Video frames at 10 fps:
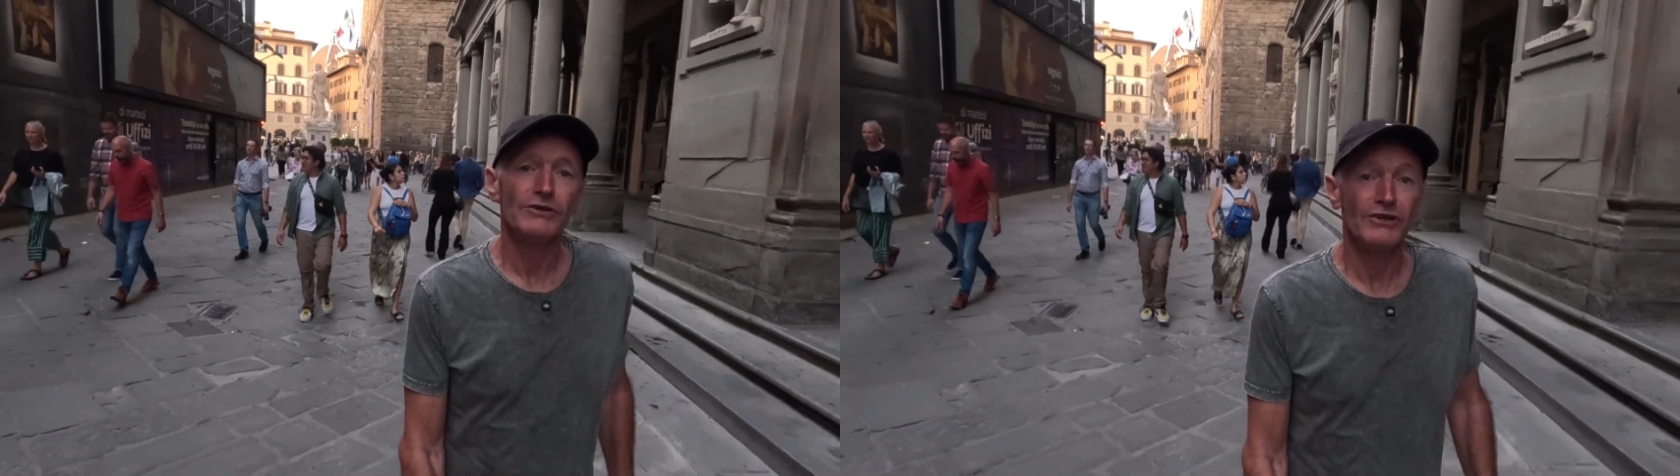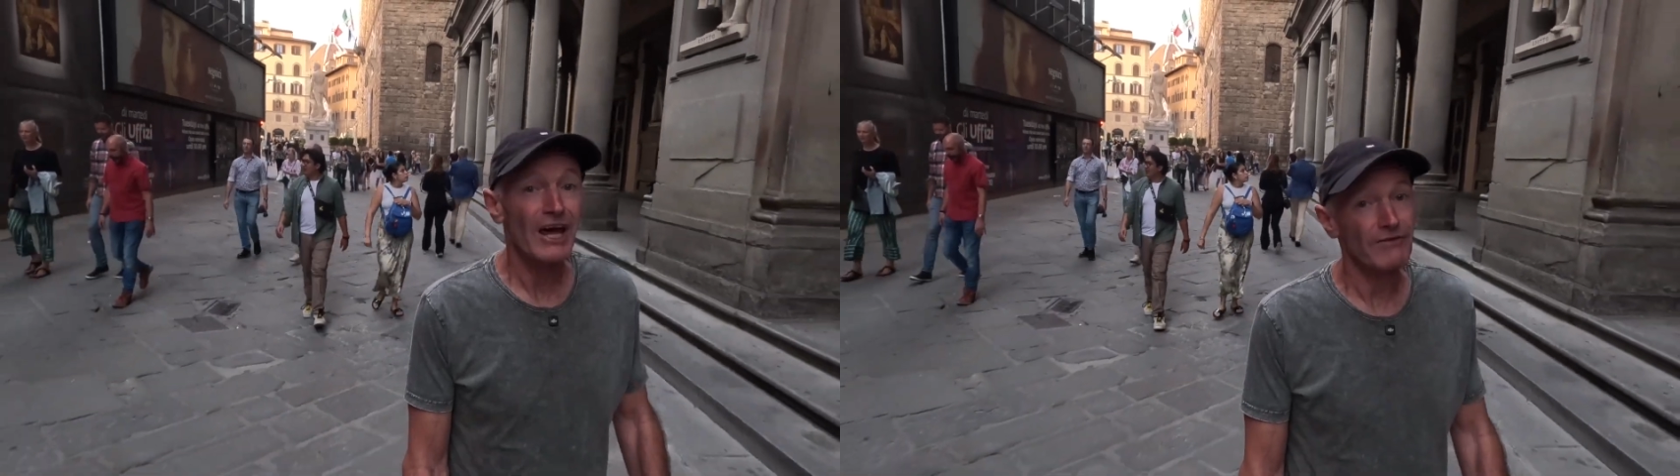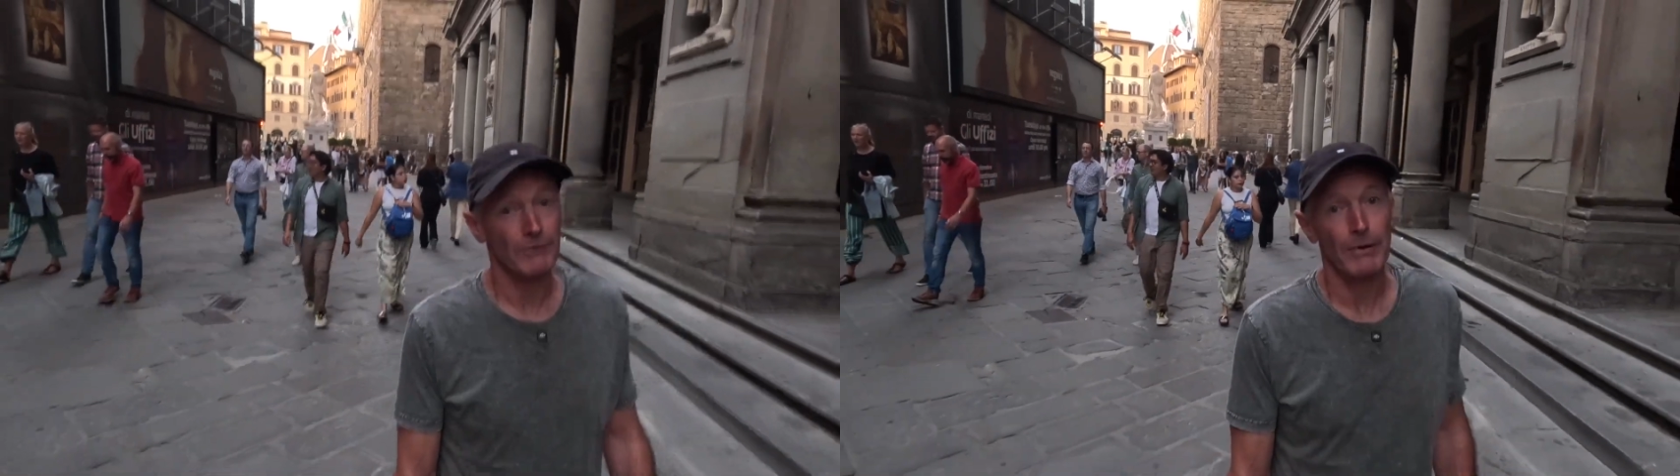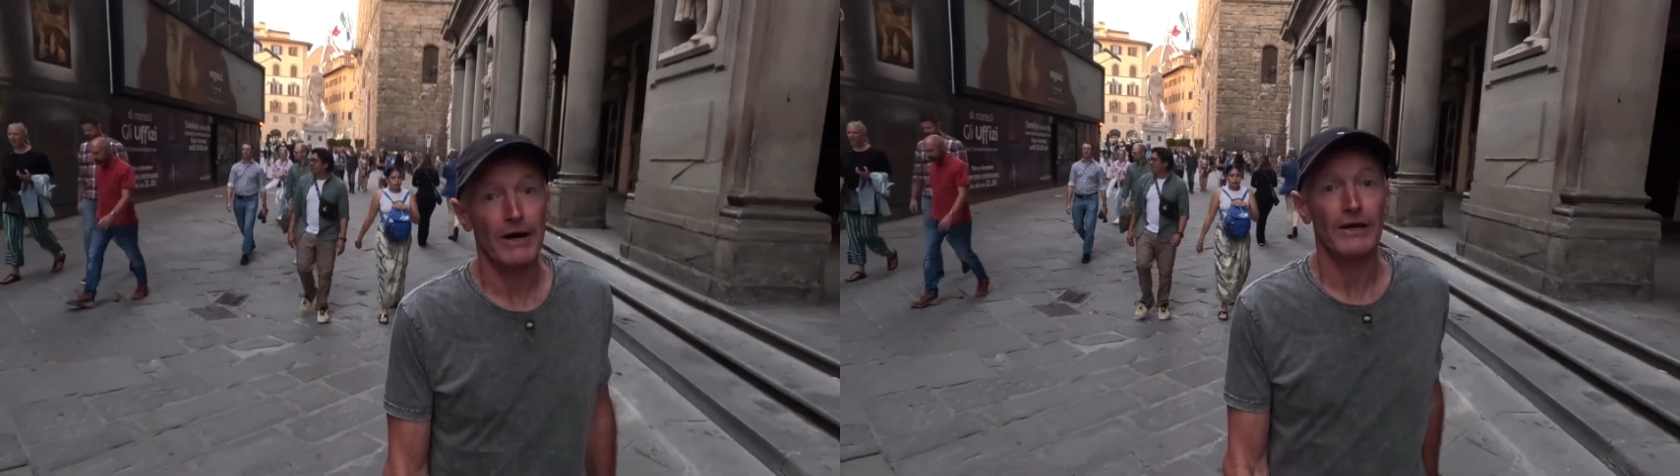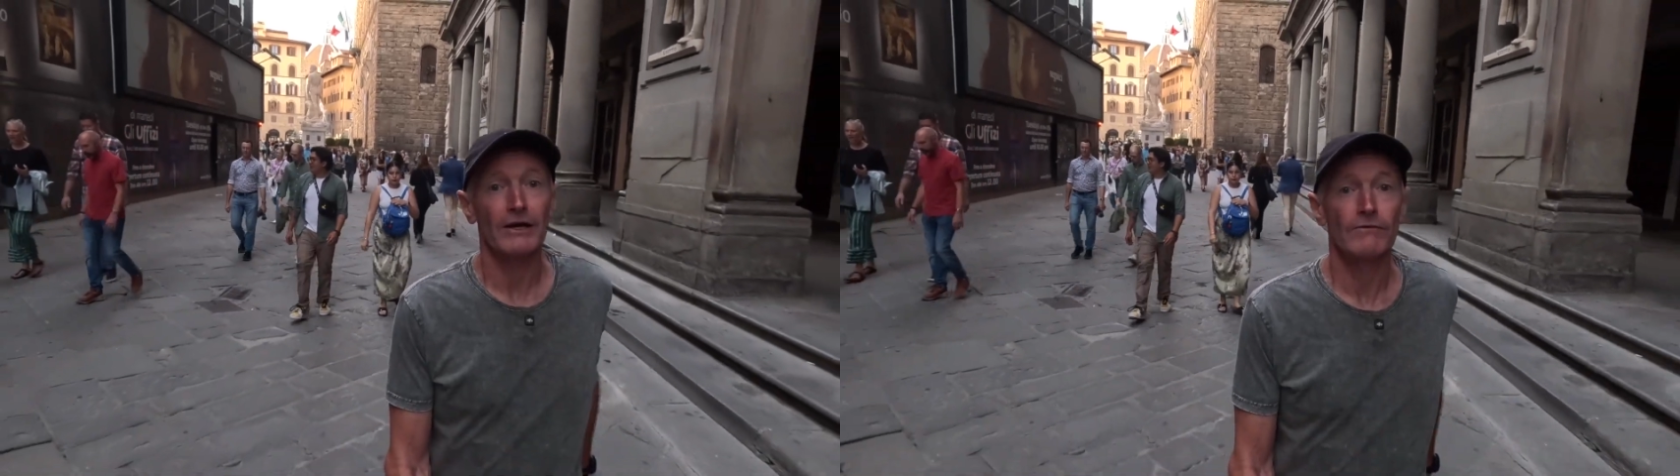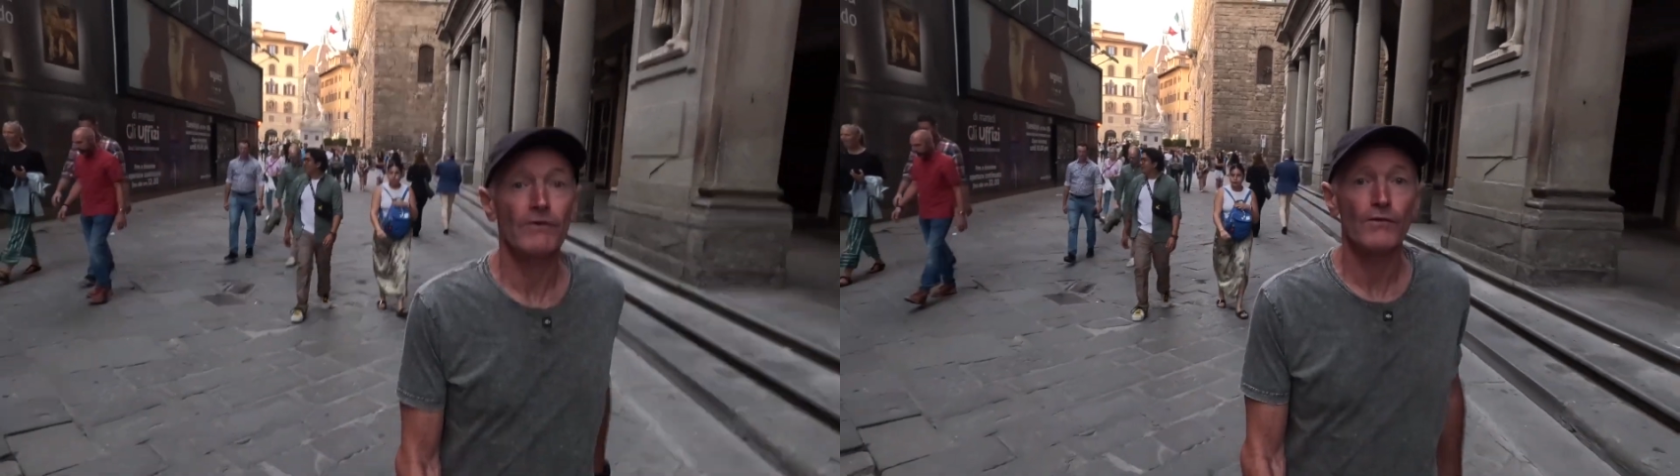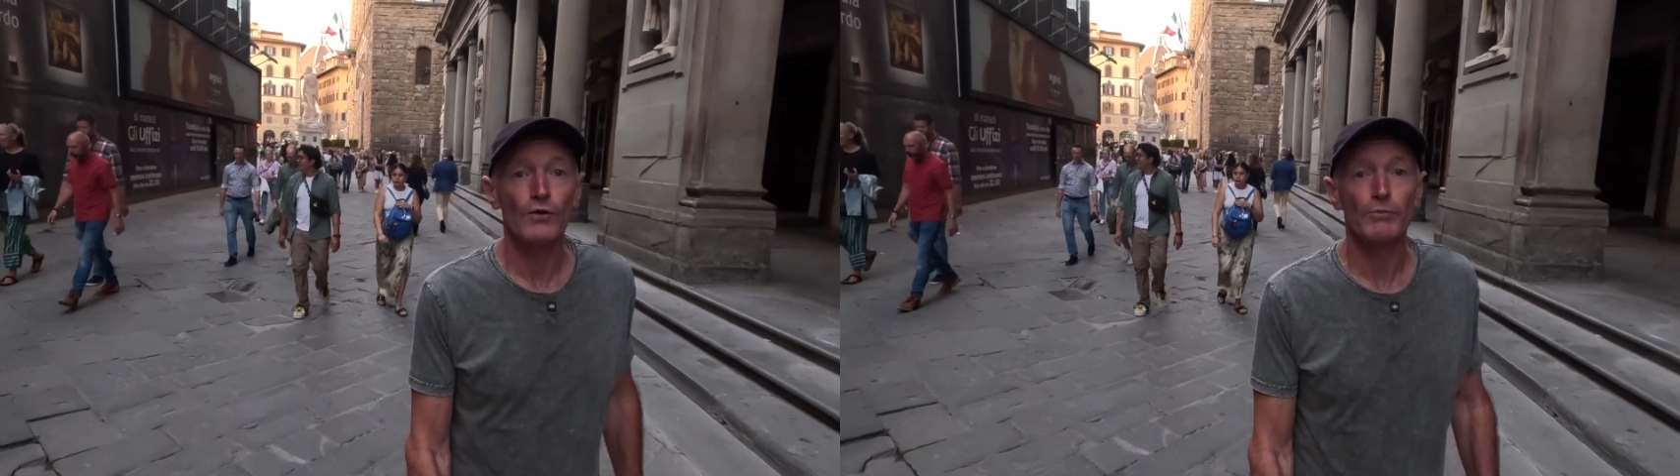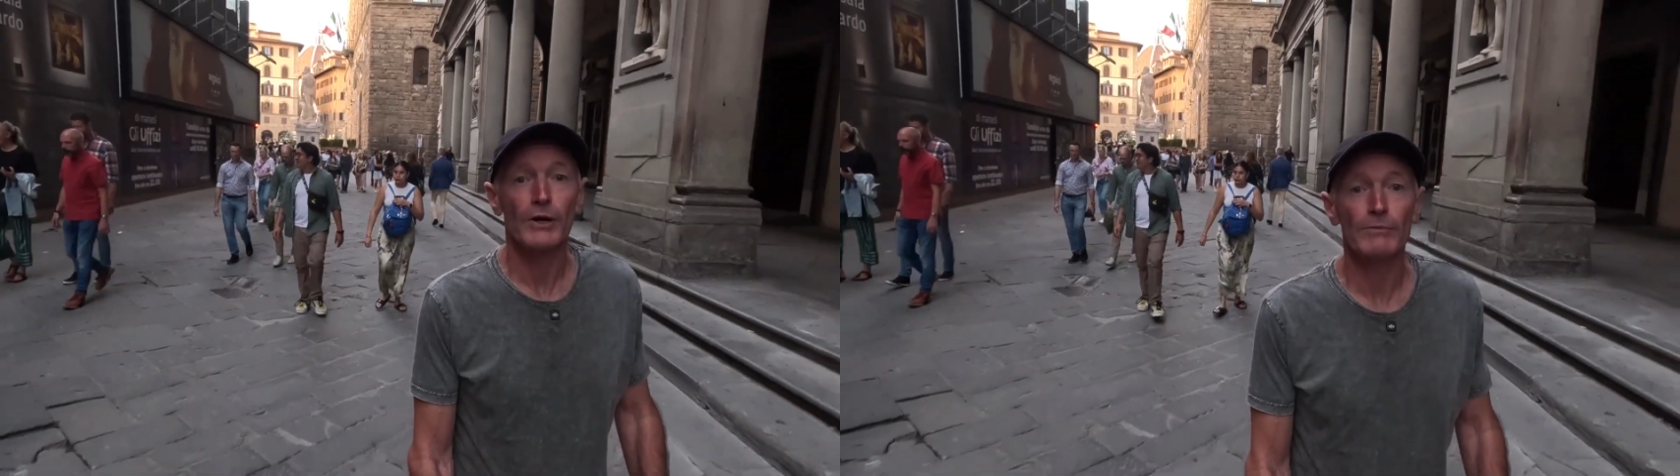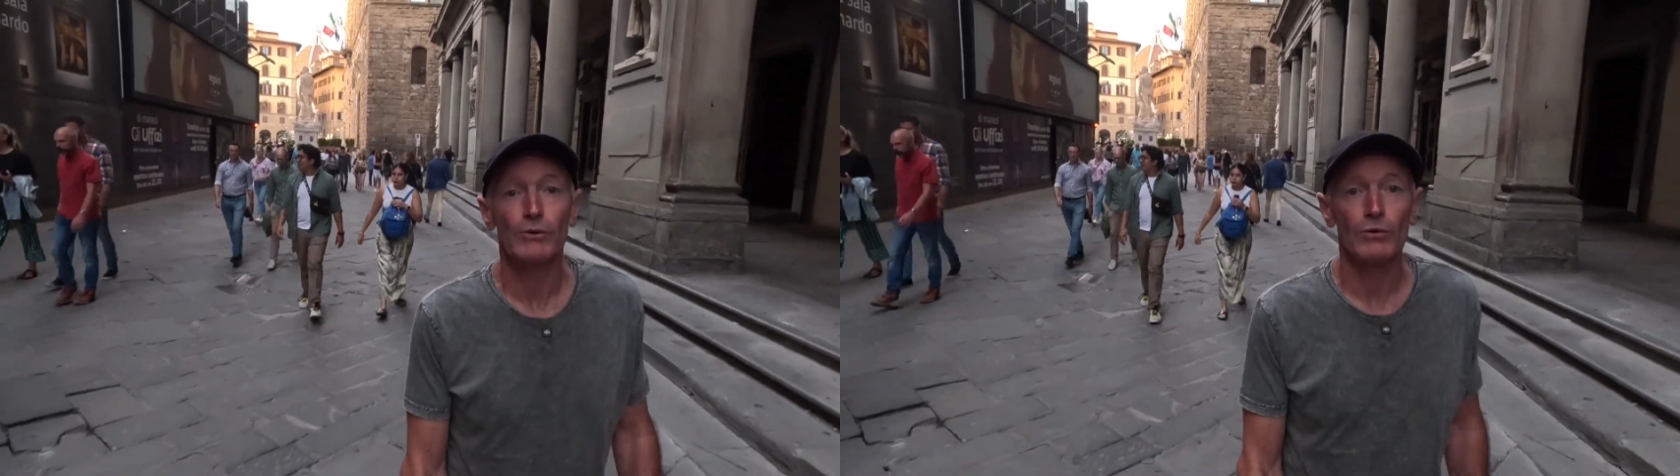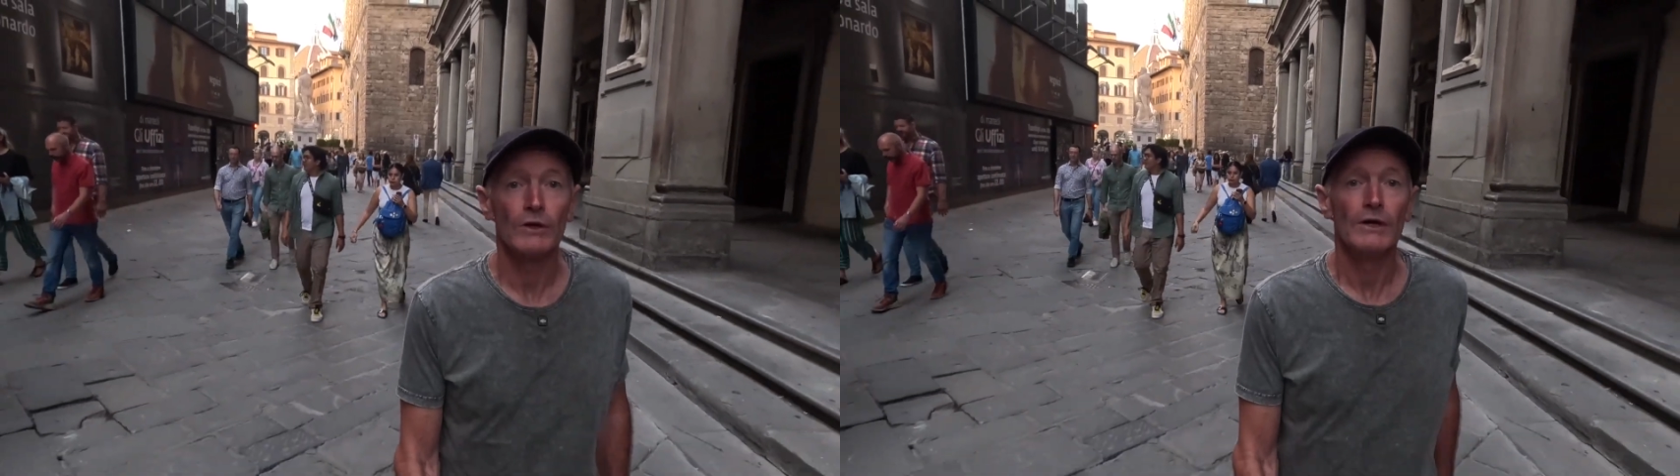you'd have to pay for 4 people,